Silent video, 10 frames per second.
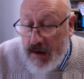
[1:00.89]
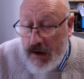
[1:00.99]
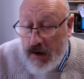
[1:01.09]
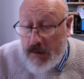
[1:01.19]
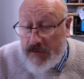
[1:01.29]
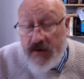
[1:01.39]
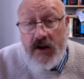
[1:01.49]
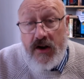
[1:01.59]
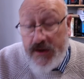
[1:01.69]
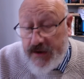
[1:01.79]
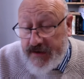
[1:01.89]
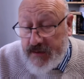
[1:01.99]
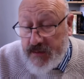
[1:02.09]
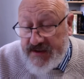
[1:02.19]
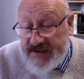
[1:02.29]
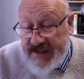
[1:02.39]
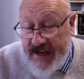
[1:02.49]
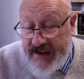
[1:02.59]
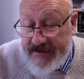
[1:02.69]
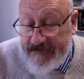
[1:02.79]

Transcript: You have heard that it was said,